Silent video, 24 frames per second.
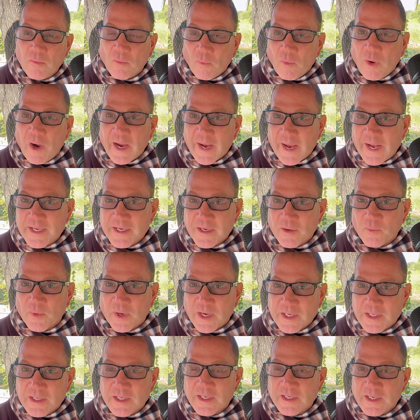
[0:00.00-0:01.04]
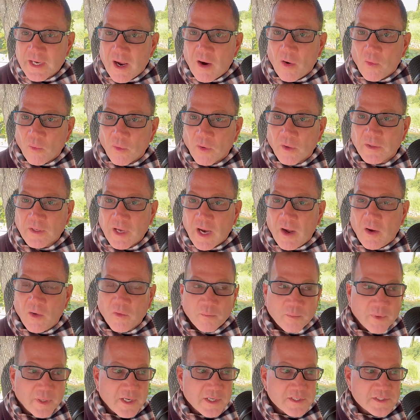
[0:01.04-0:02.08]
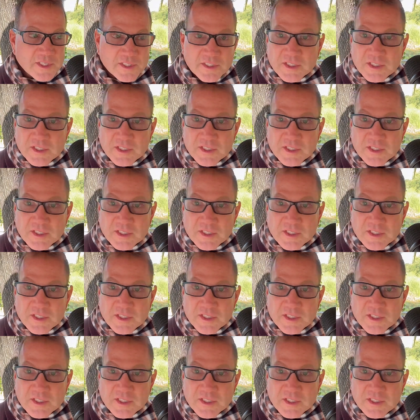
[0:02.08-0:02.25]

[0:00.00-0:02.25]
why I did what I did and how it worked out because